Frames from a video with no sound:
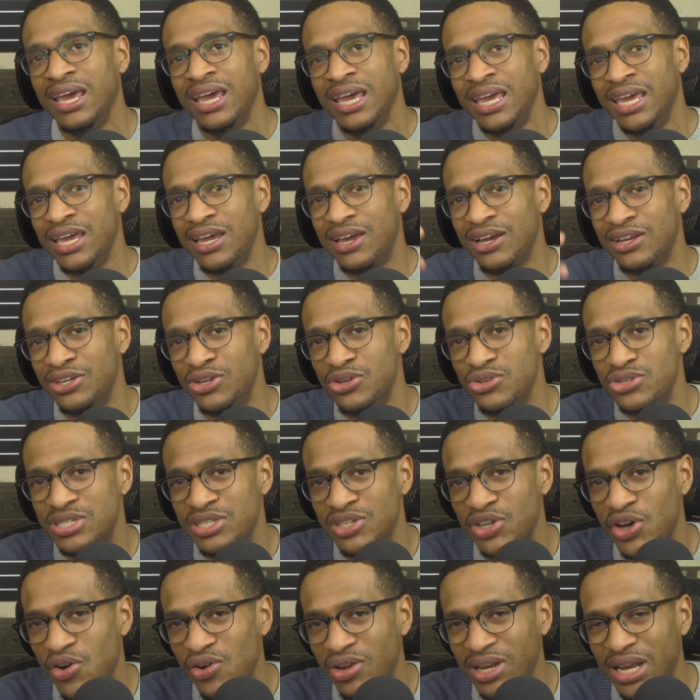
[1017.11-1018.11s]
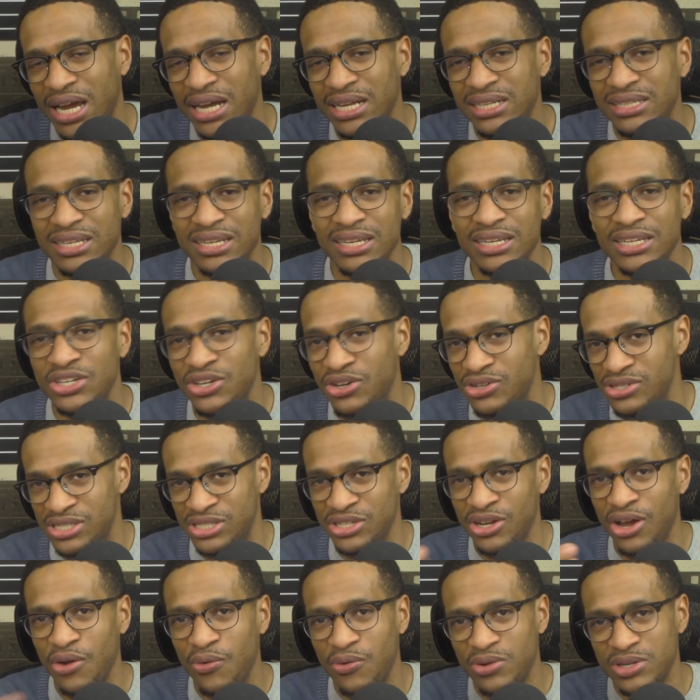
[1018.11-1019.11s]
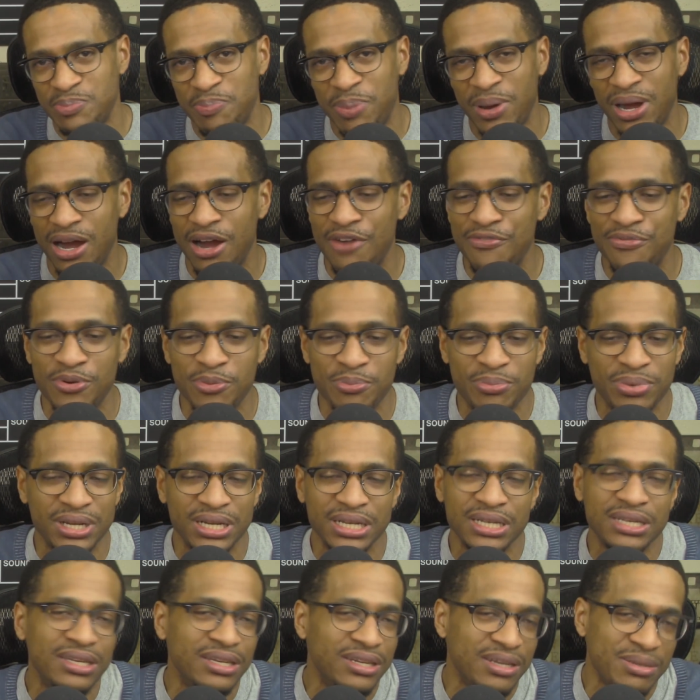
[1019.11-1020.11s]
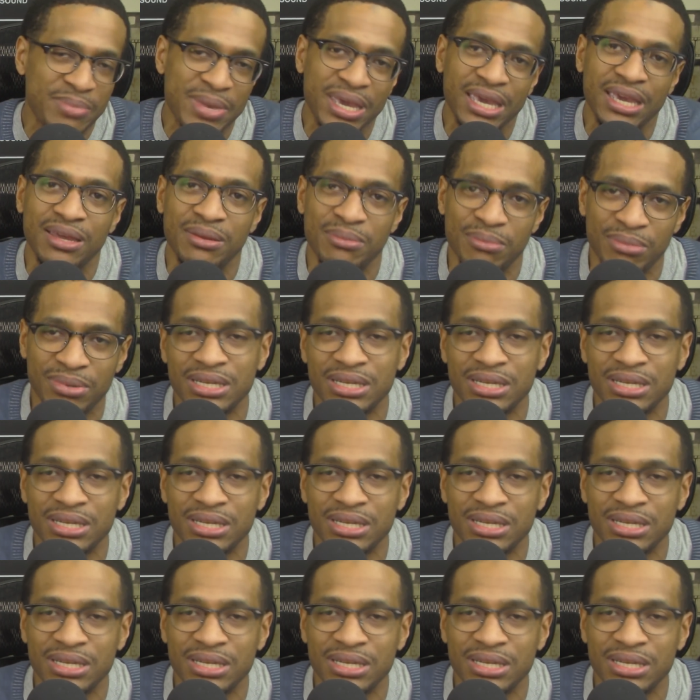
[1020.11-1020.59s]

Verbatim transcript: He can do Snoke like that. You know, Snoke was powerful, but man, but